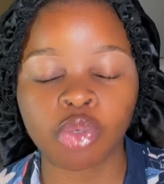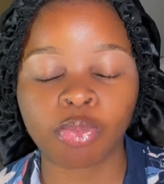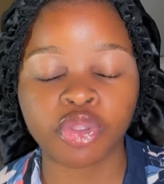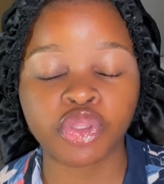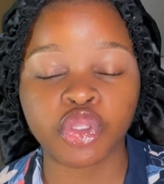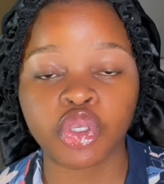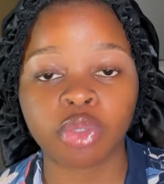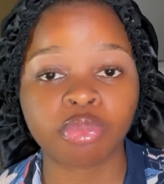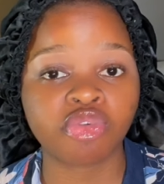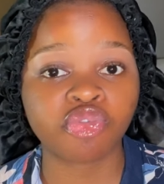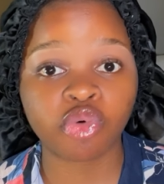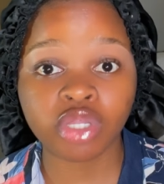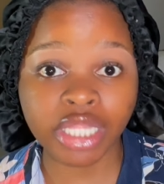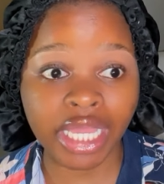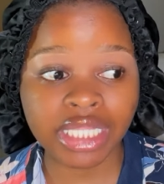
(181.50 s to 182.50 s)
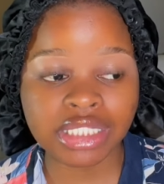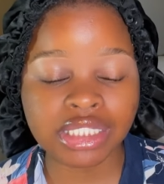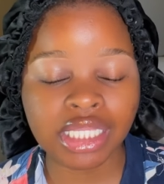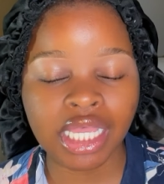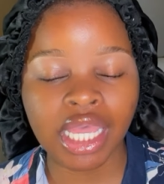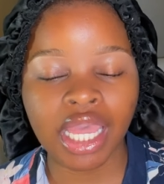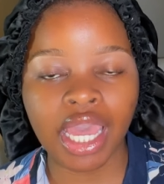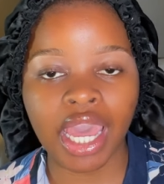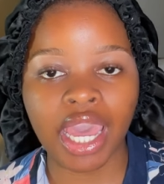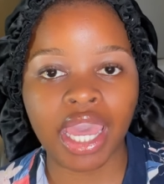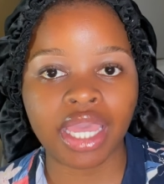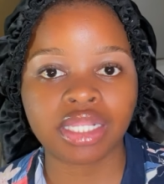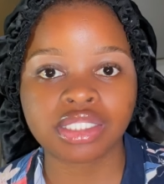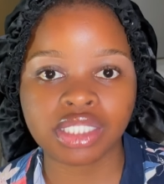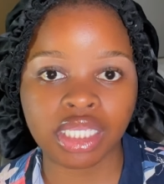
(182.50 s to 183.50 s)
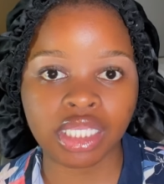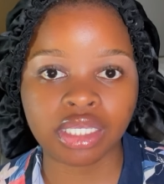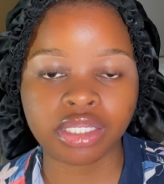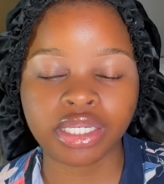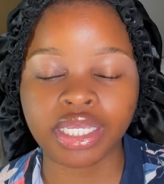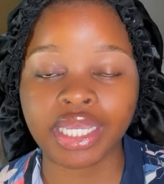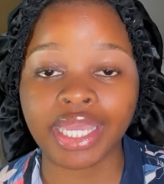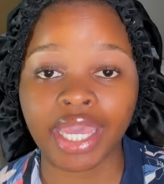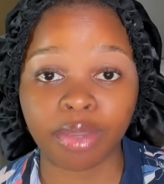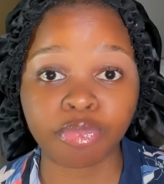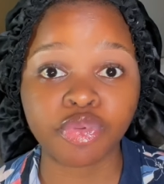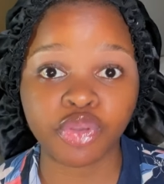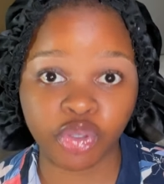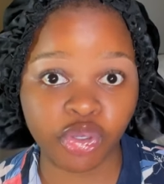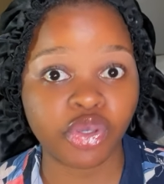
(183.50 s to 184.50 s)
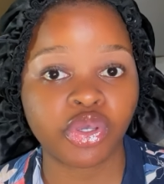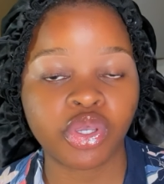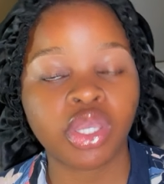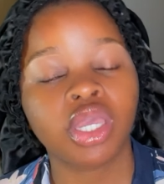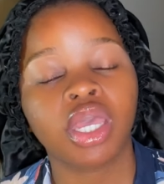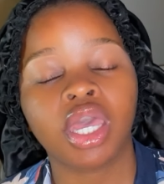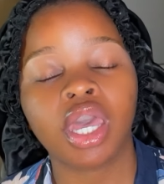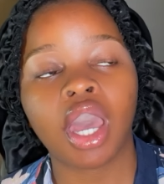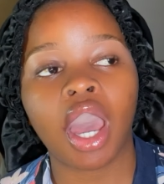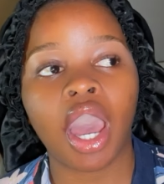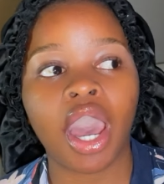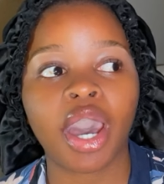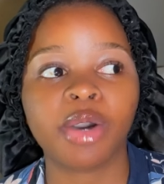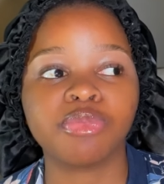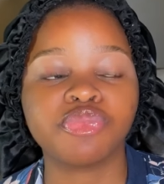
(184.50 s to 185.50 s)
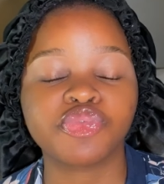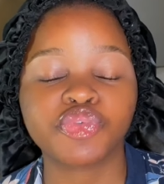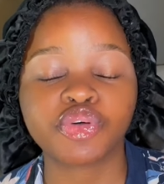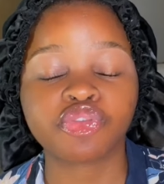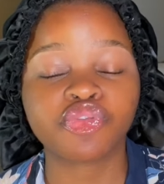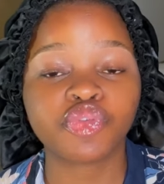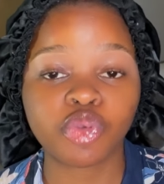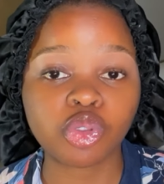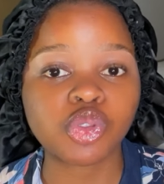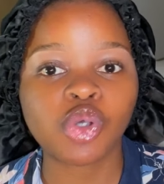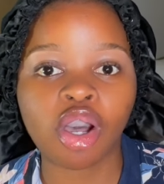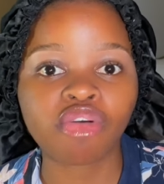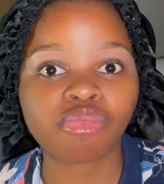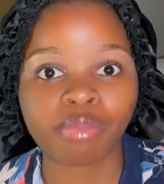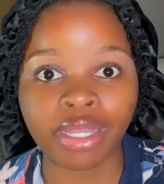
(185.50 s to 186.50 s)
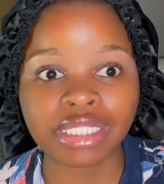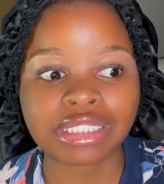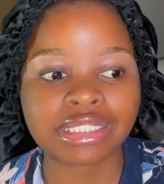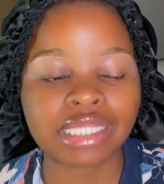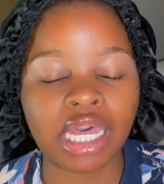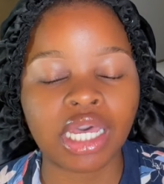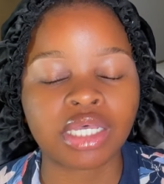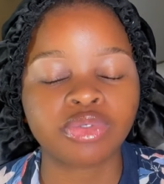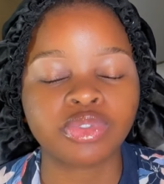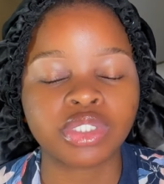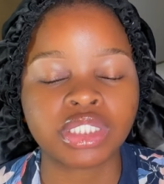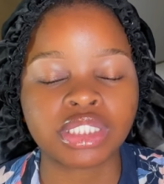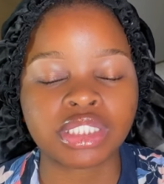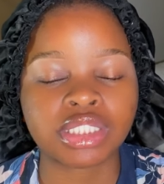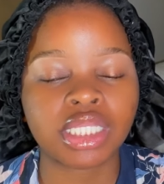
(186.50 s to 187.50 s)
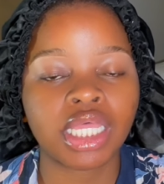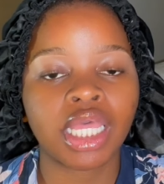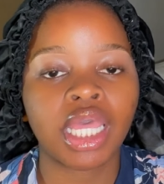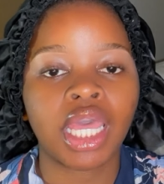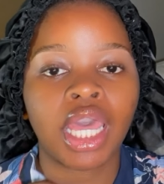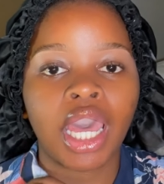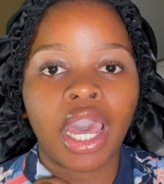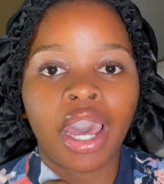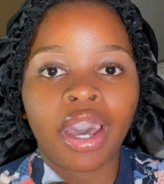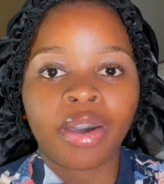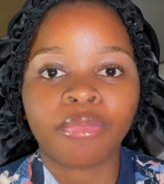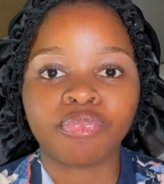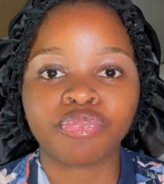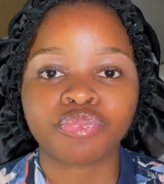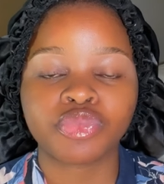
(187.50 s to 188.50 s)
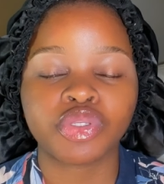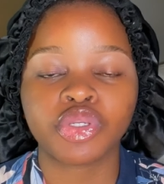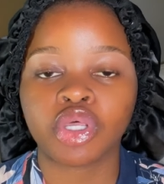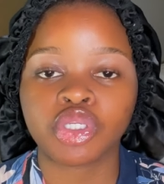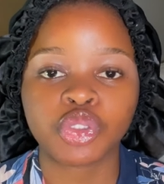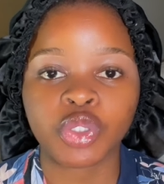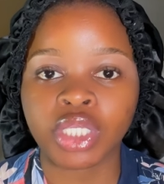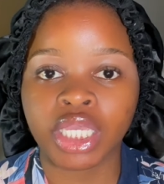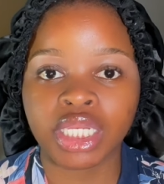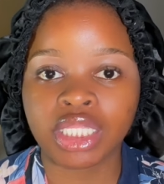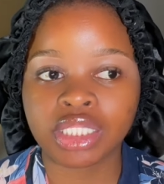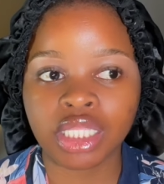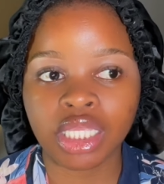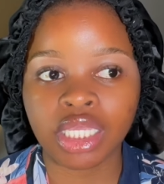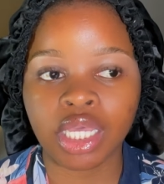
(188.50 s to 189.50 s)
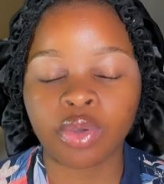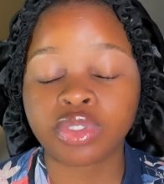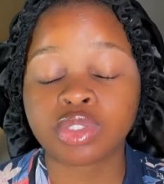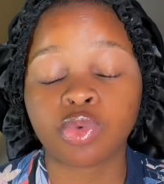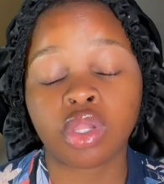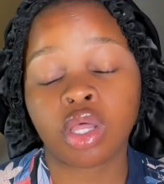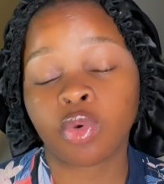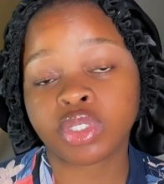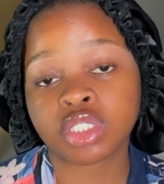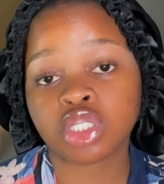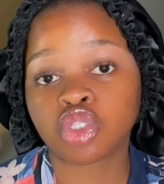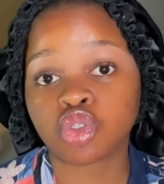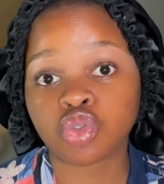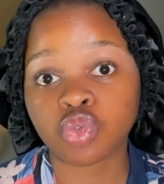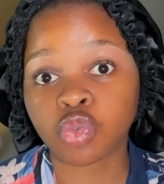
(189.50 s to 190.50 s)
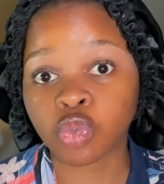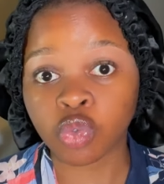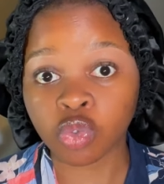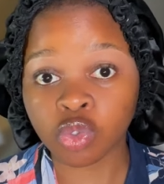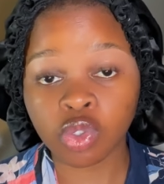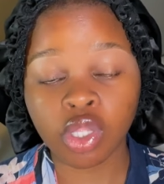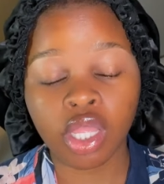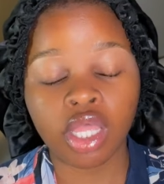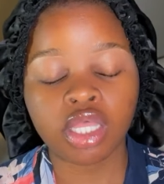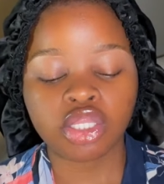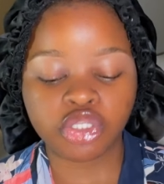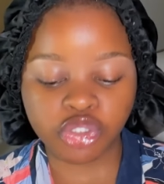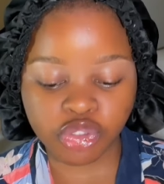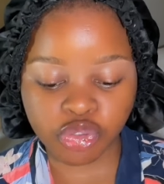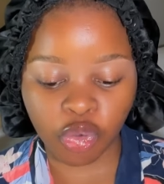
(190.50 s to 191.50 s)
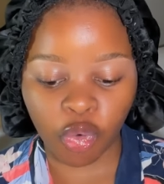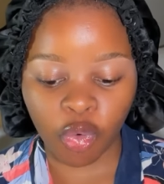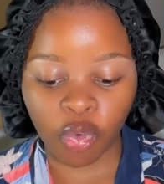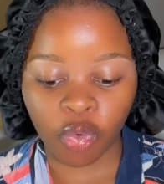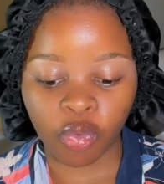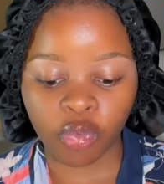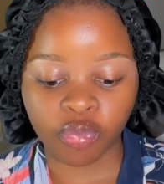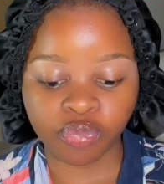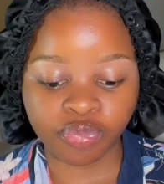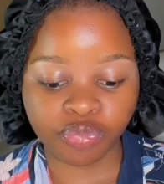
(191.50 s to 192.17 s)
but the year before that I had taken a gap year for a full 12 months. I was not doing anything. I wasn't in school. So